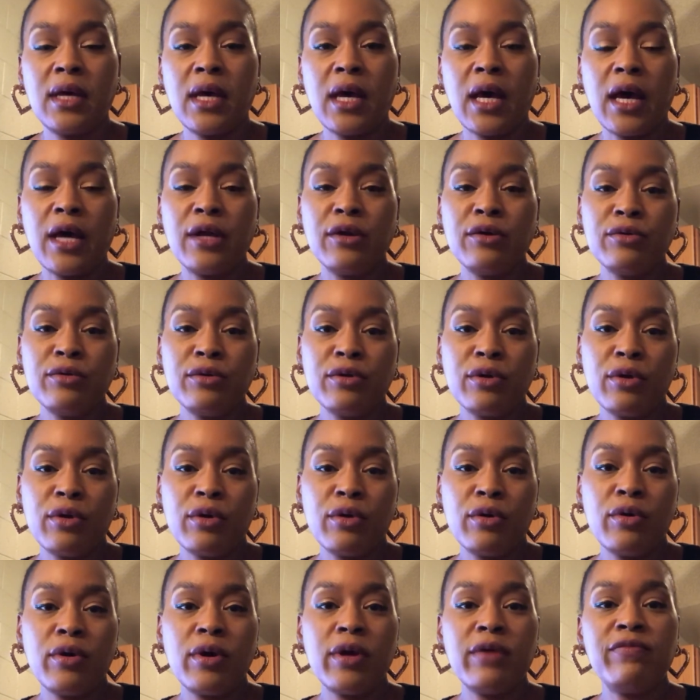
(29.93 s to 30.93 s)
I don't
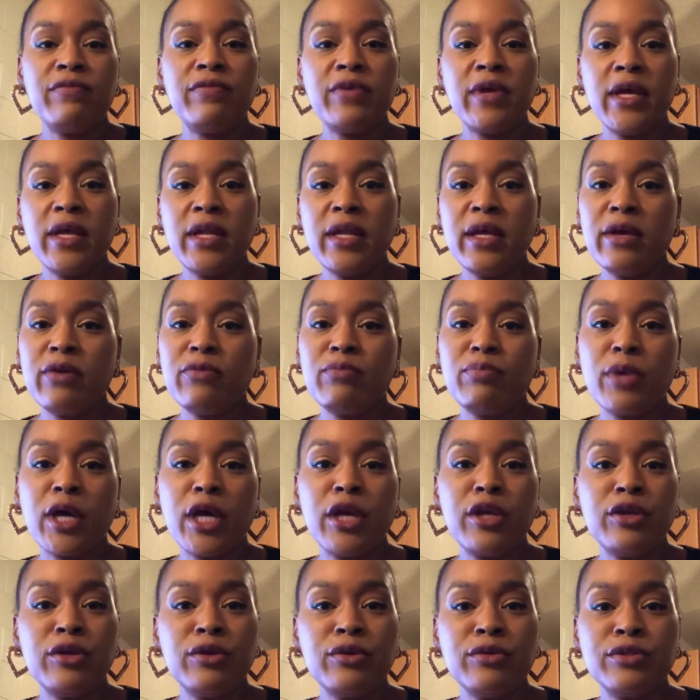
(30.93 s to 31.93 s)
know if any of my
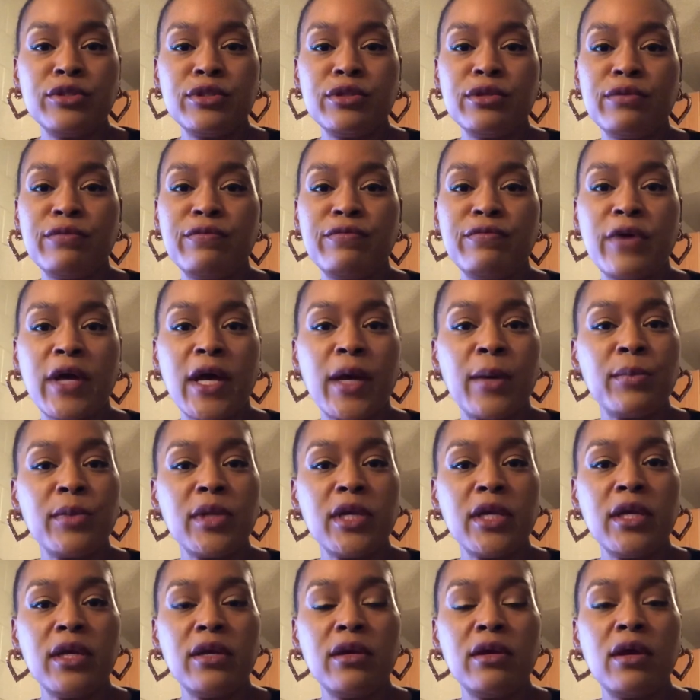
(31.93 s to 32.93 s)
YouTube
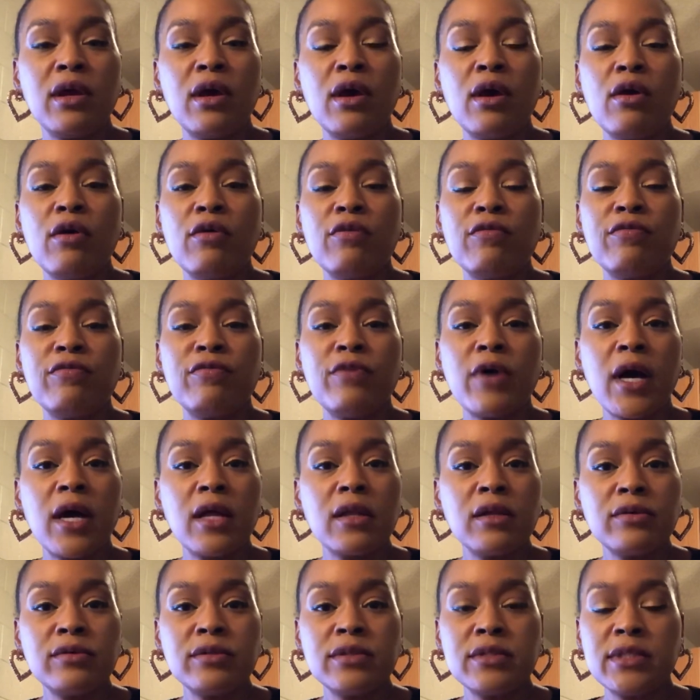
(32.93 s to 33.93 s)
family
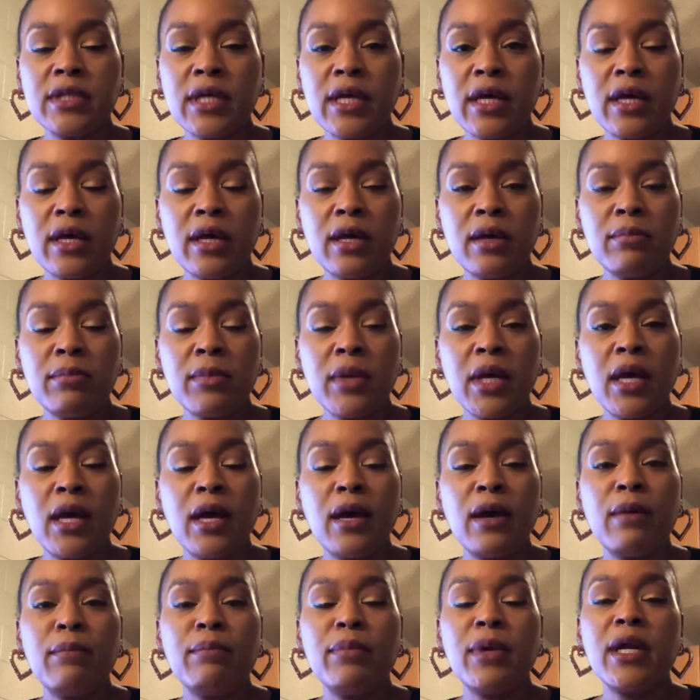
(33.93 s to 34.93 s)
follows them,
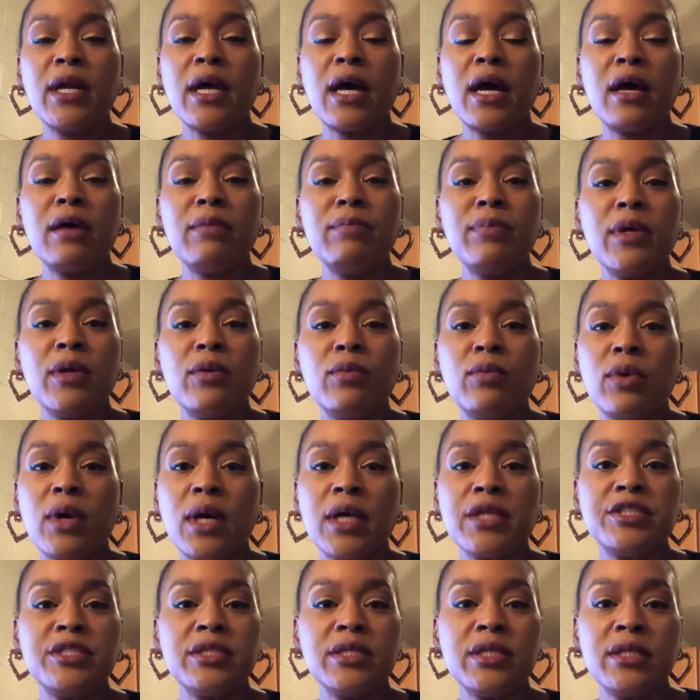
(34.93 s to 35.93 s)
but I've been
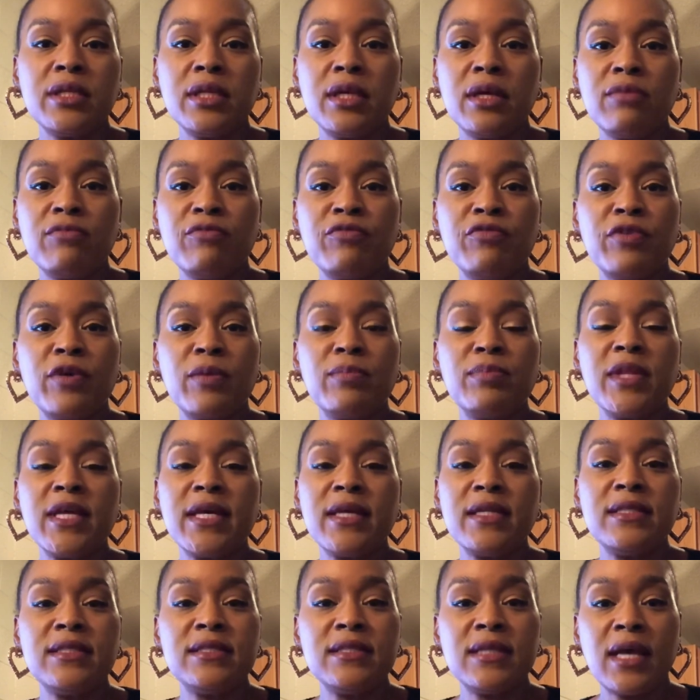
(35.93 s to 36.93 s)
watching them from the
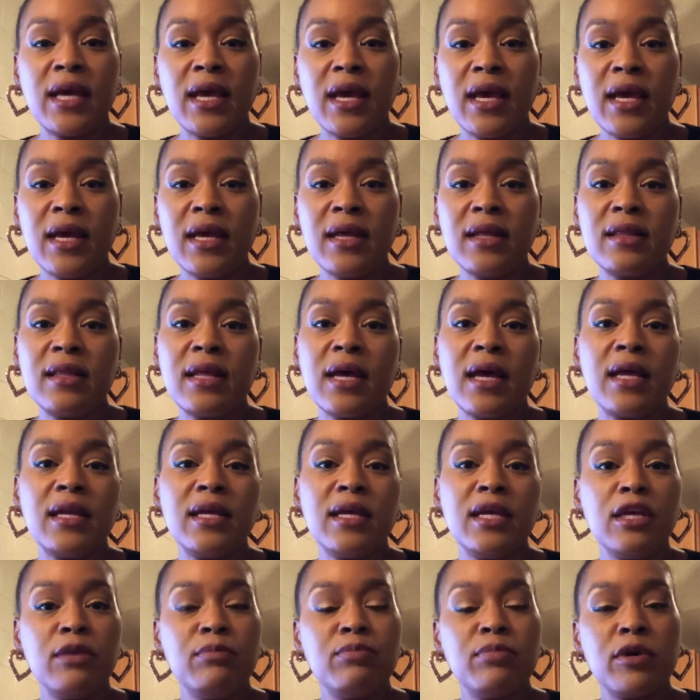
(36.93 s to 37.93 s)
day that
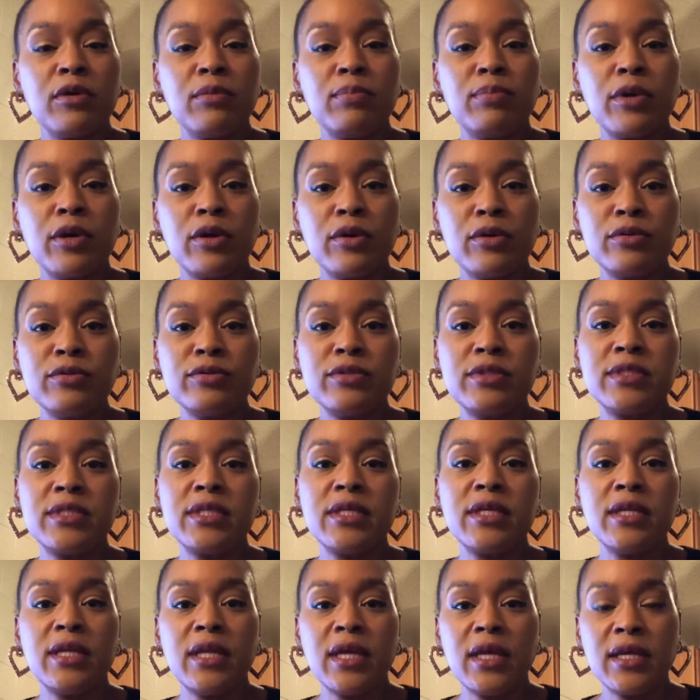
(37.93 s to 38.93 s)
he proposed
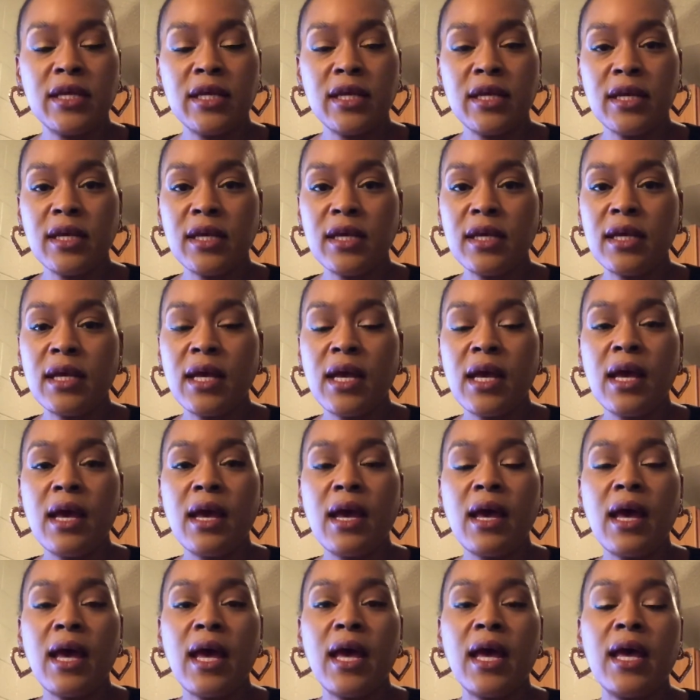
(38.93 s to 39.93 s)
to Nikki,
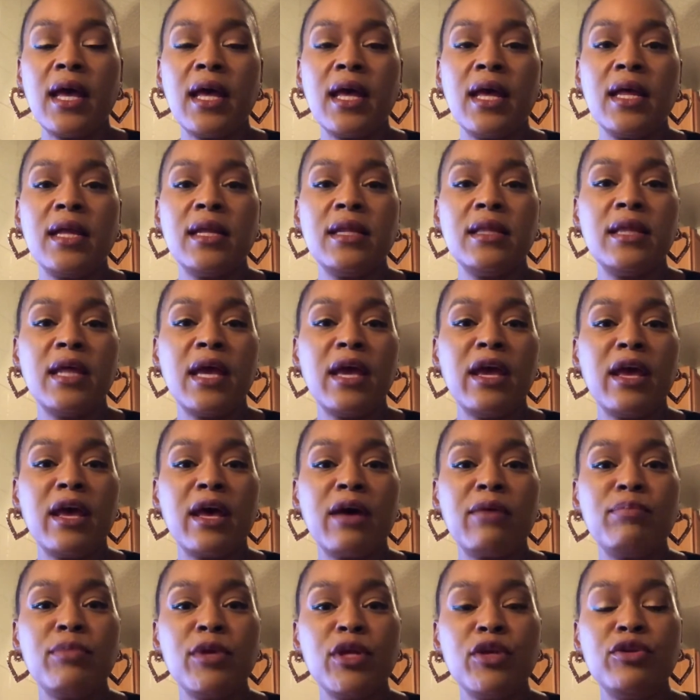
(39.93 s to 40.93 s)
and they
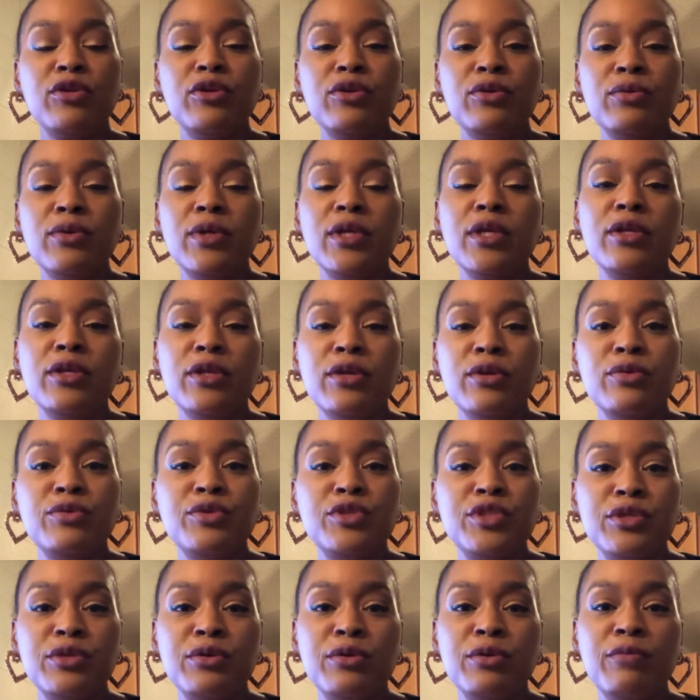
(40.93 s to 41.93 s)
have been doing
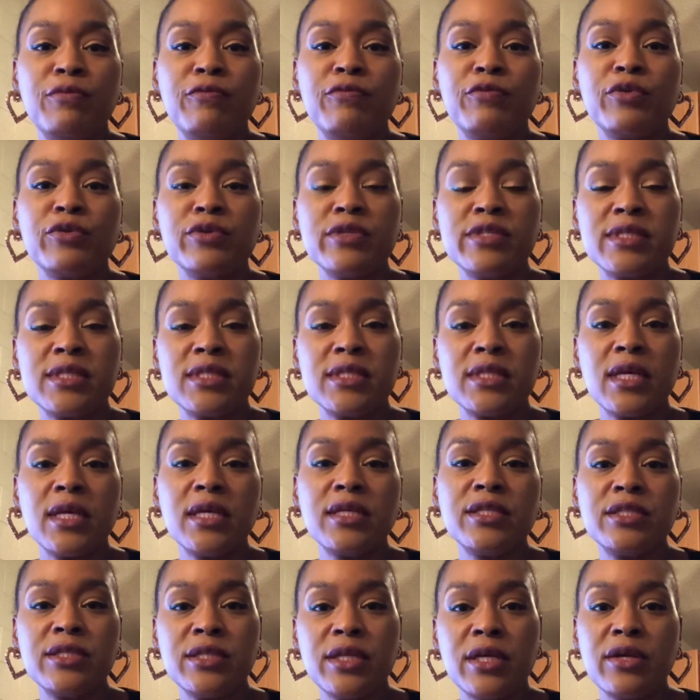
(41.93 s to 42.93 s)
YouTube for
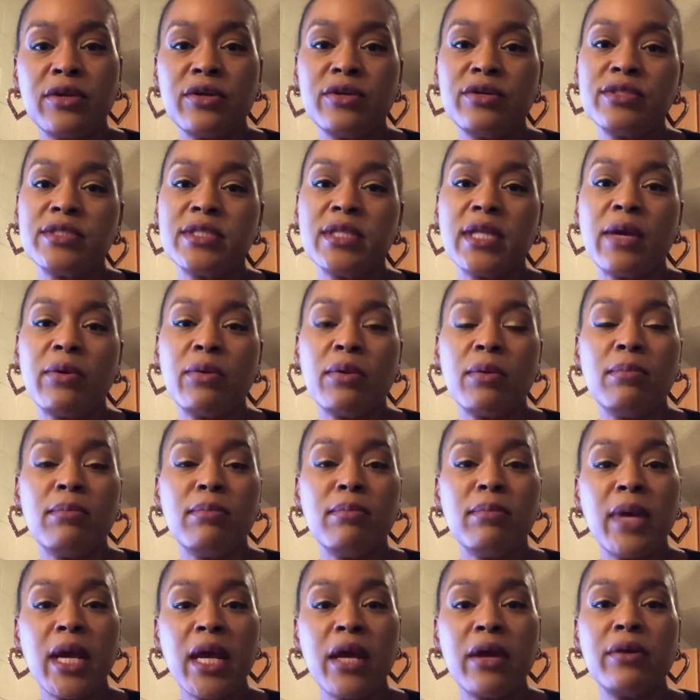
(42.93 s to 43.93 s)
6 years. They were
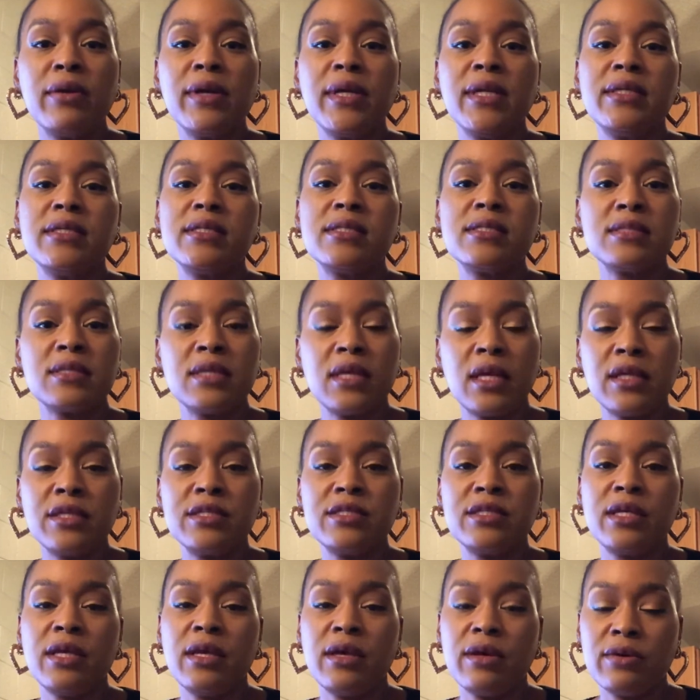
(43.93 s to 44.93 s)
married
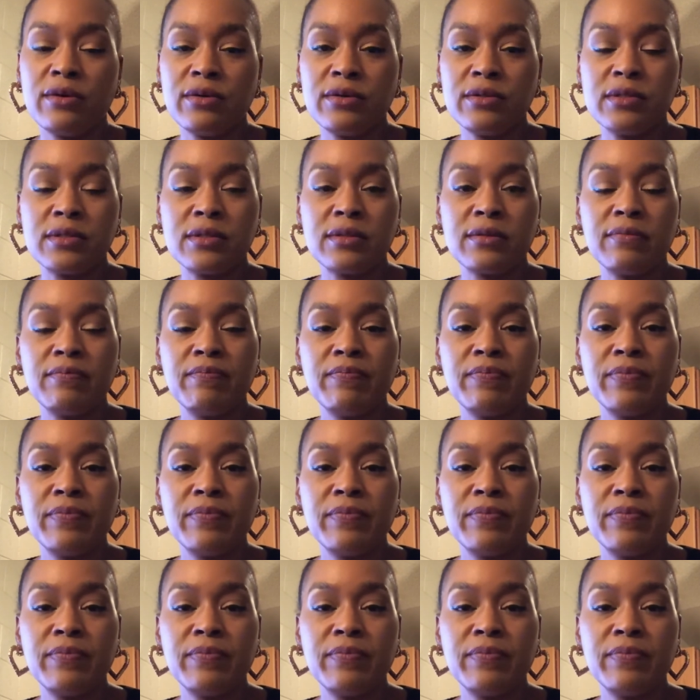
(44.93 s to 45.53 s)
6 years.